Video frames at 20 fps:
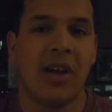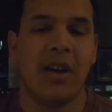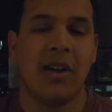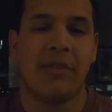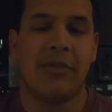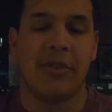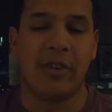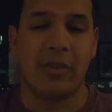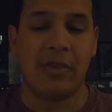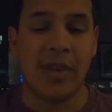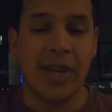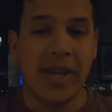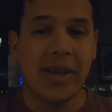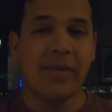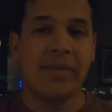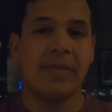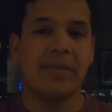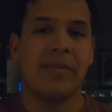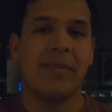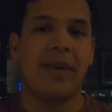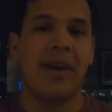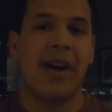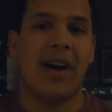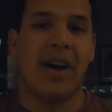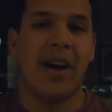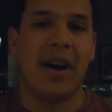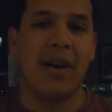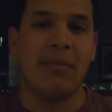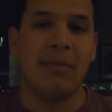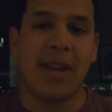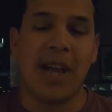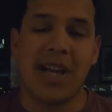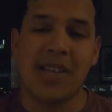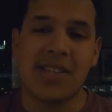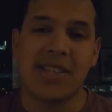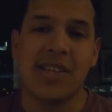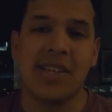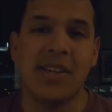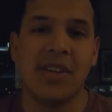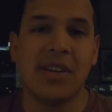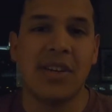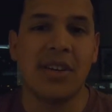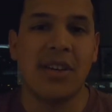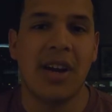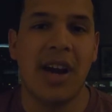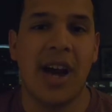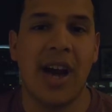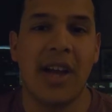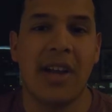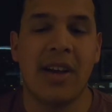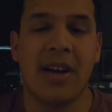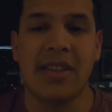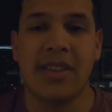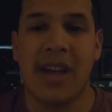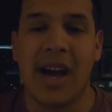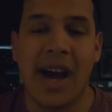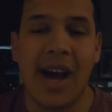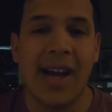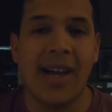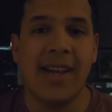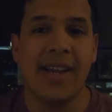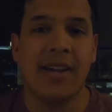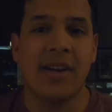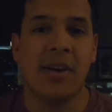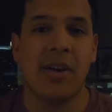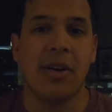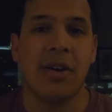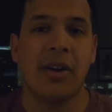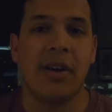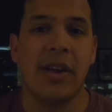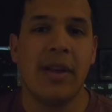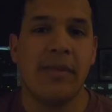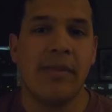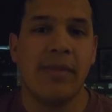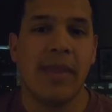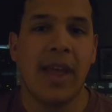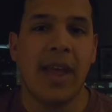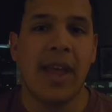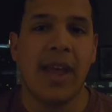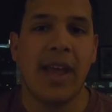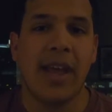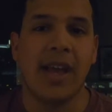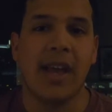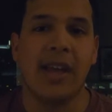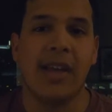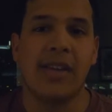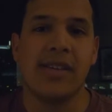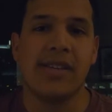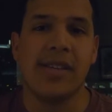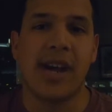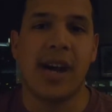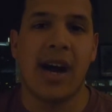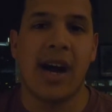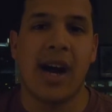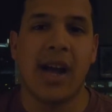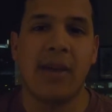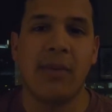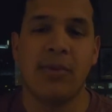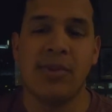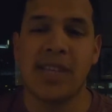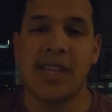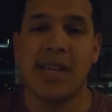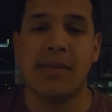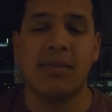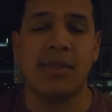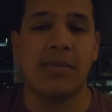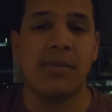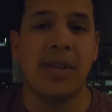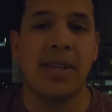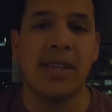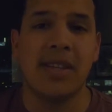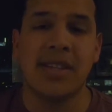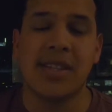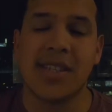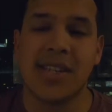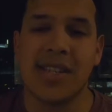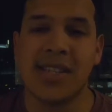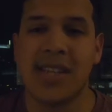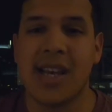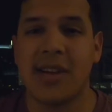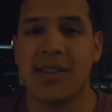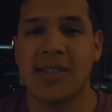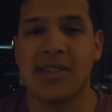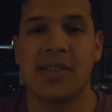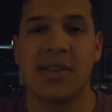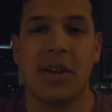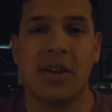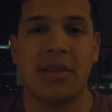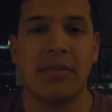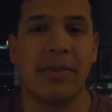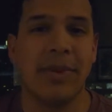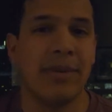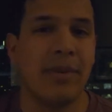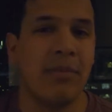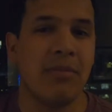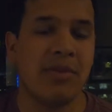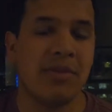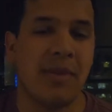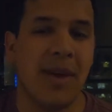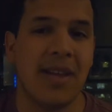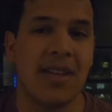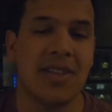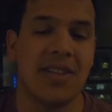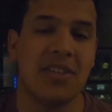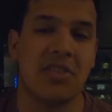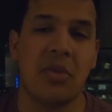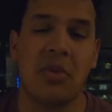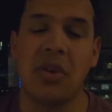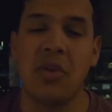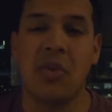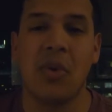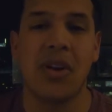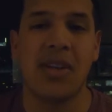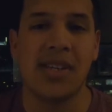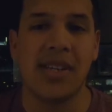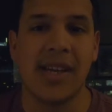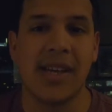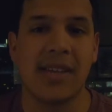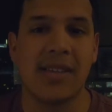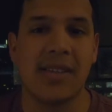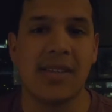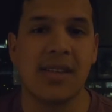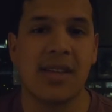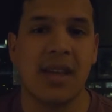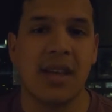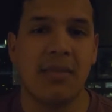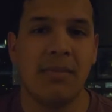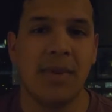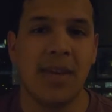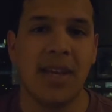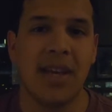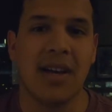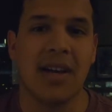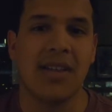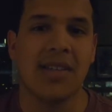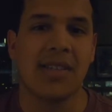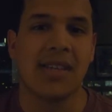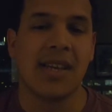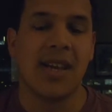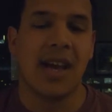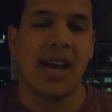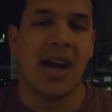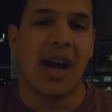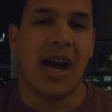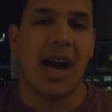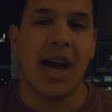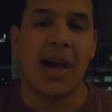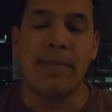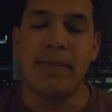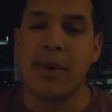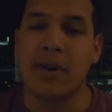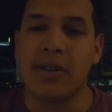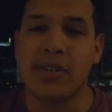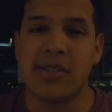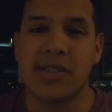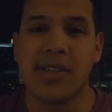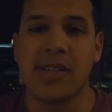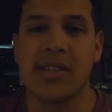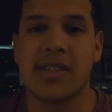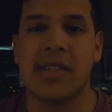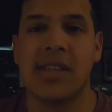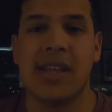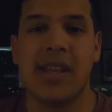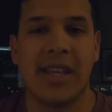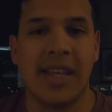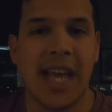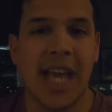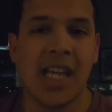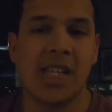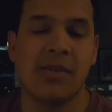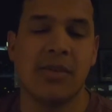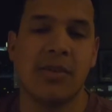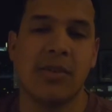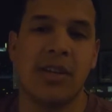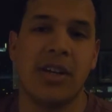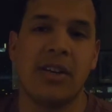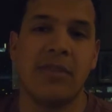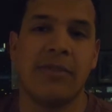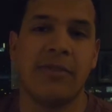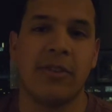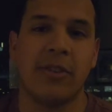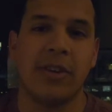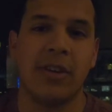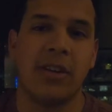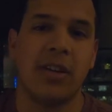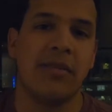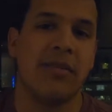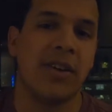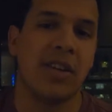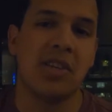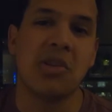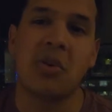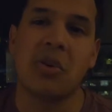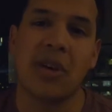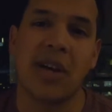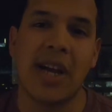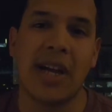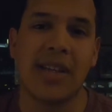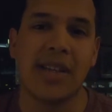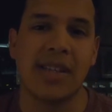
For me, last year I got the Hyatt card and I was able to meet the $6,000 minimum spend in 21 days because I purchased the engagement ring for Victoria at the